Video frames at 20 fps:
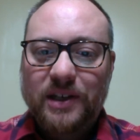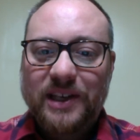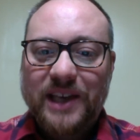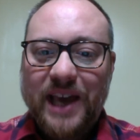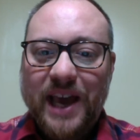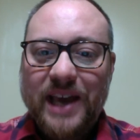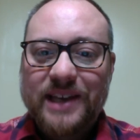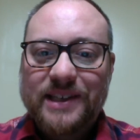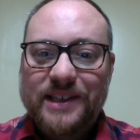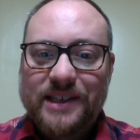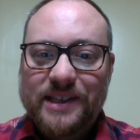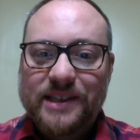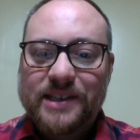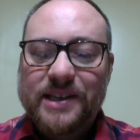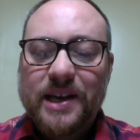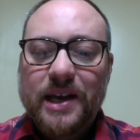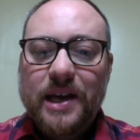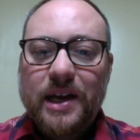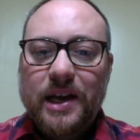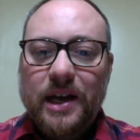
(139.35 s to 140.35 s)
cases.
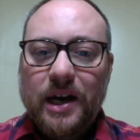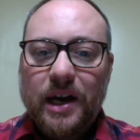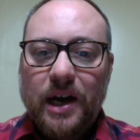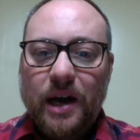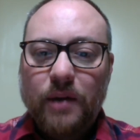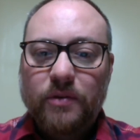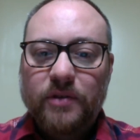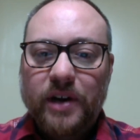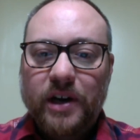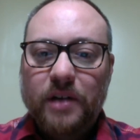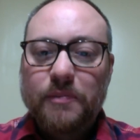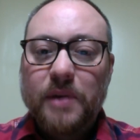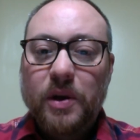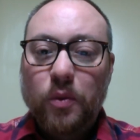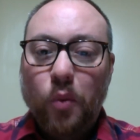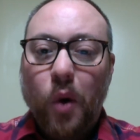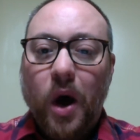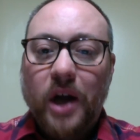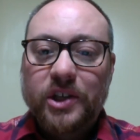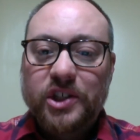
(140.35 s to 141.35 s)
I would
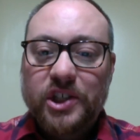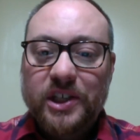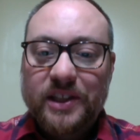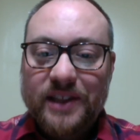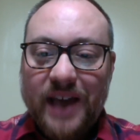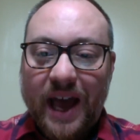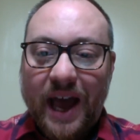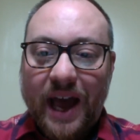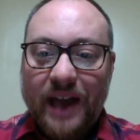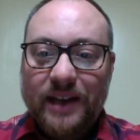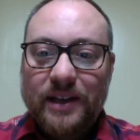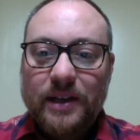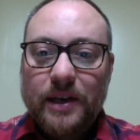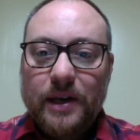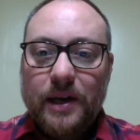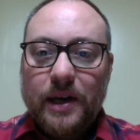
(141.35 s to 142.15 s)
recommend watching that.